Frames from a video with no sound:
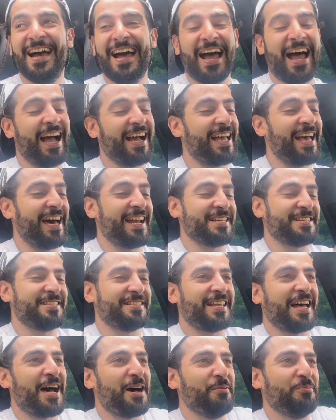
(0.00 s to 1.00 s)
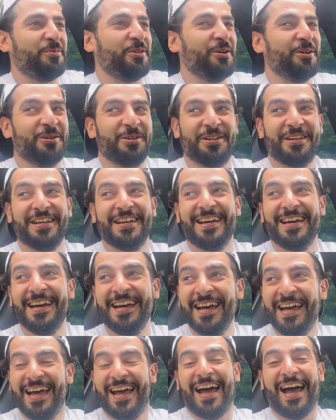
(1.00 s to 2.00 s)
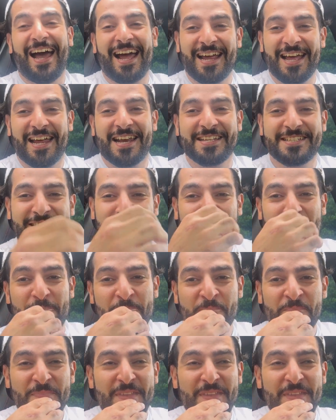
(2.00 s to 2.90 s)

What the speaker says: I gotta stop, dude. I gotta stop.